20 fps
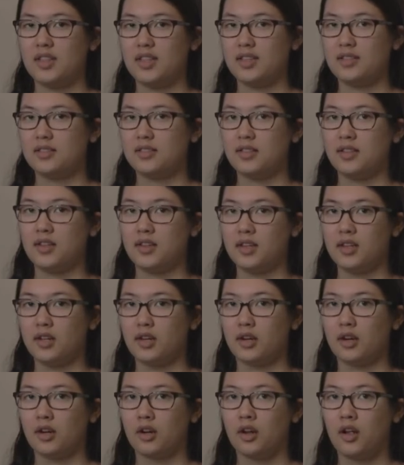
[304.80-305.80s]
this
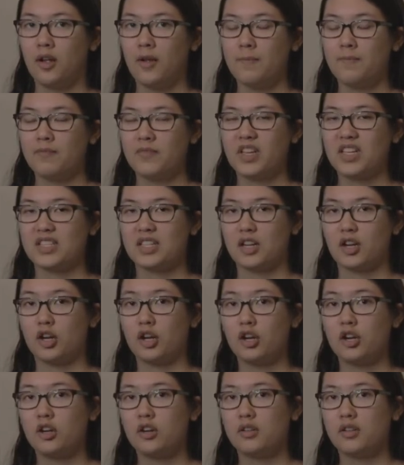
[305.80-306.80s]
year. because I
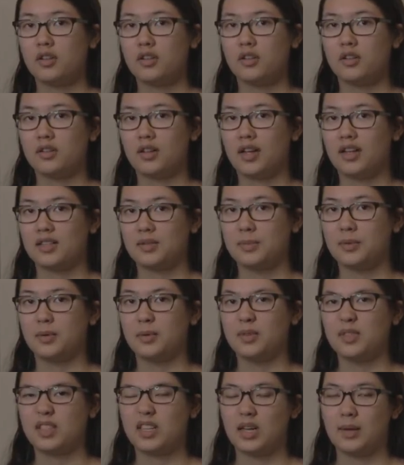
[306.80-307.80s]
heard that the last book
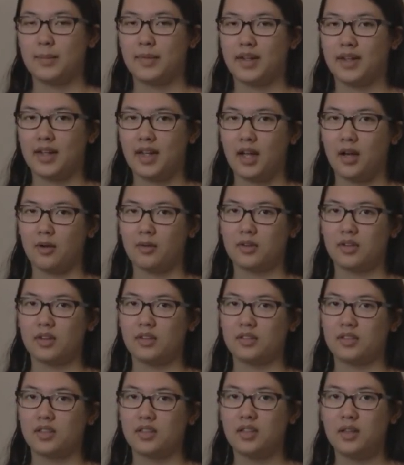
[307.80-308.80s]
was coming out, and I
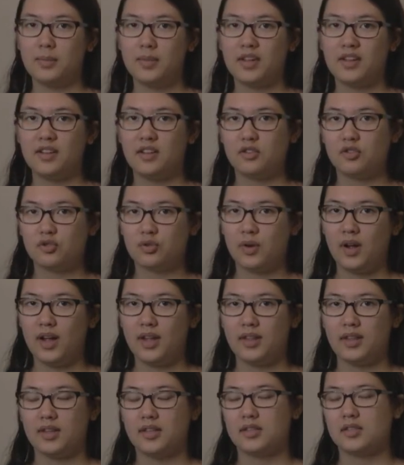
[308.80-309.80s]
was like, let me try
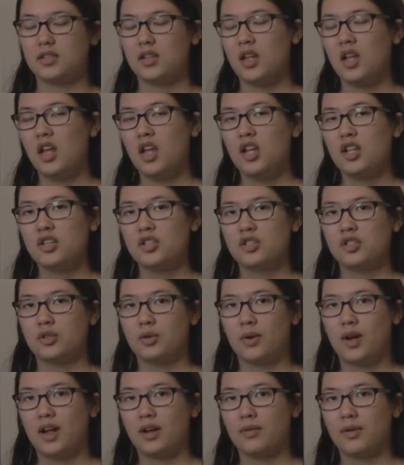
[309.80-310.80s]
this.
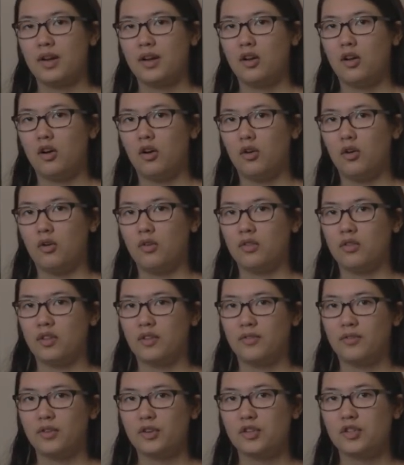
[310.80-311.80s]
So I read the
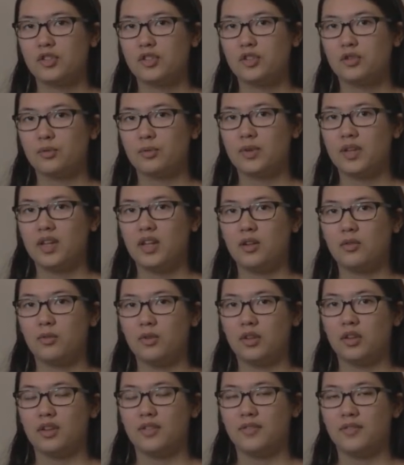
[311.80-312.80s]
first 3
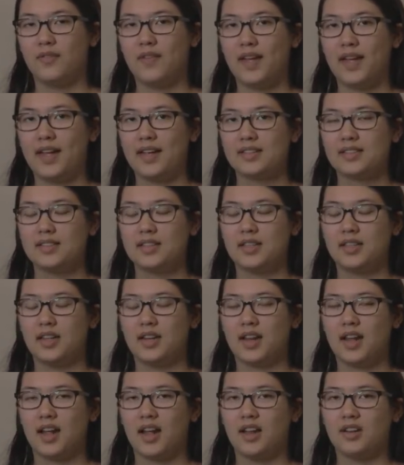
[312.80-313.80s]
really fast, and then
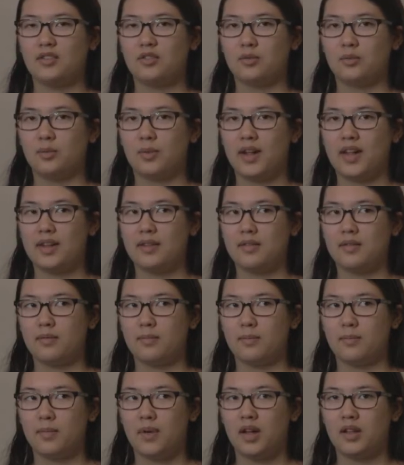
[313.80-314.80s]
I had to wait
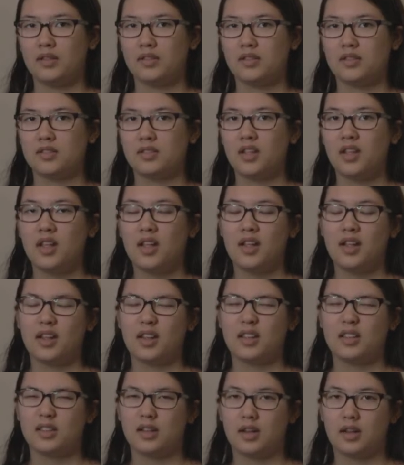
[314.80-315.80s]
months
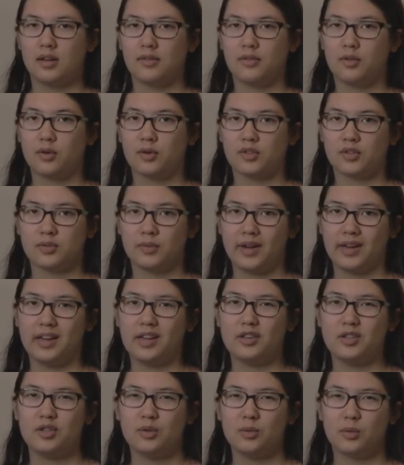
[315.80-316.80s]
because I, of course, read
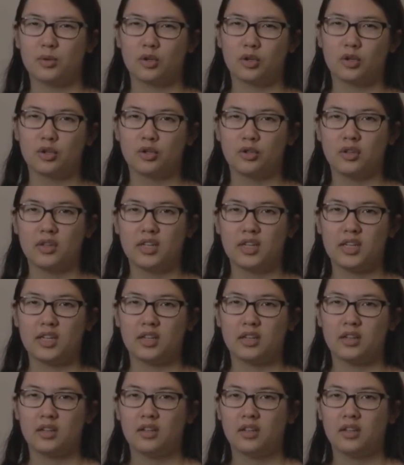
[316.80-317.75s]
it too early